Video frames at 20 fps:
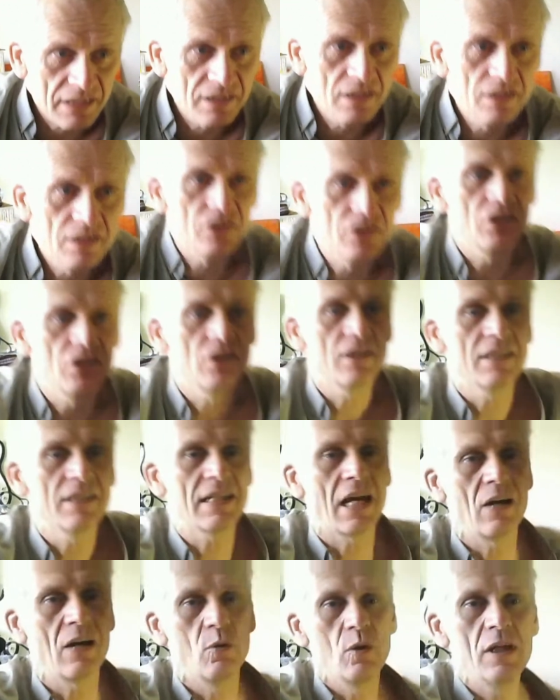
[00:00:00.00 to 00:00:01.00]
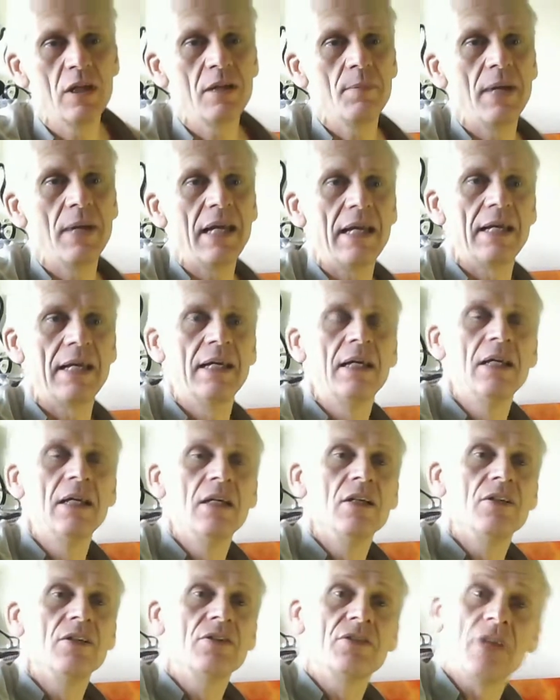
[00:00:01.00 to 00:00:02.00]
to tune it down a wee bit,
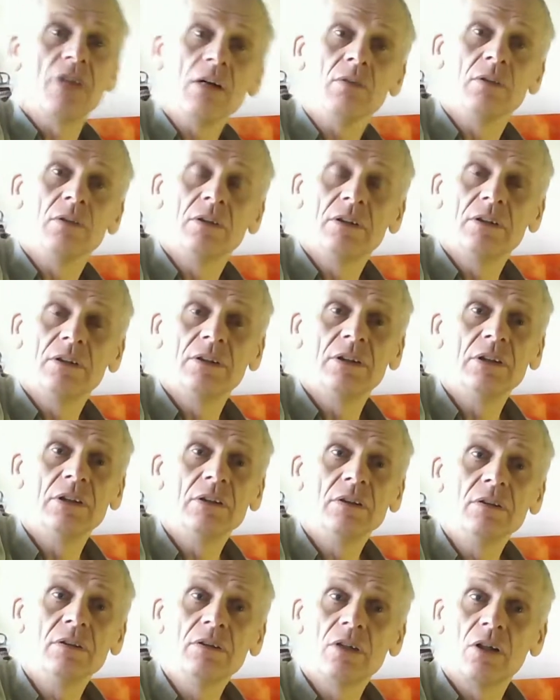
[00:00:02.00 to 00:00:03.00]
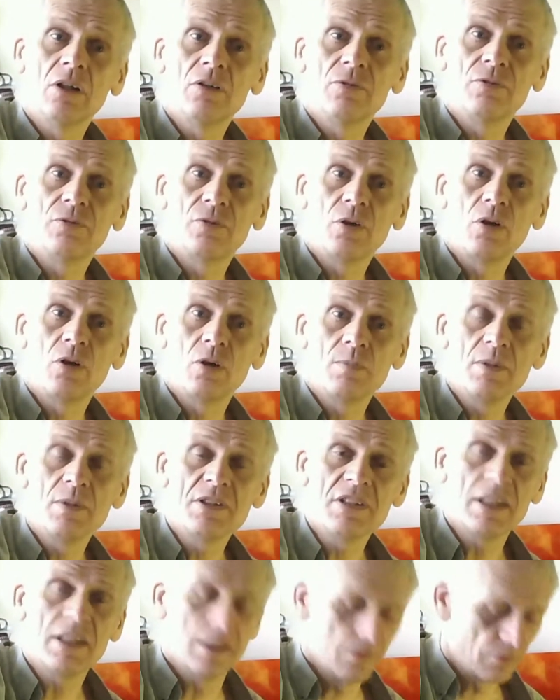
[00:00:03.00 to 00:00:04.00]
so you go for open
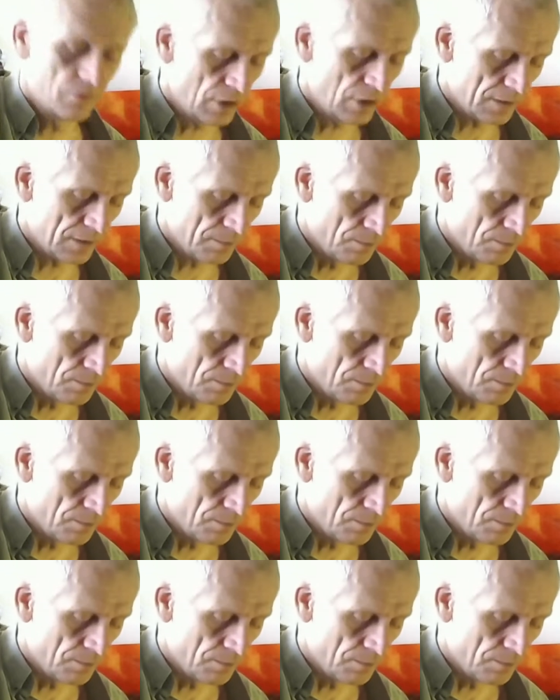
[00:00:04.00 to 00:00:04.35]
G, right?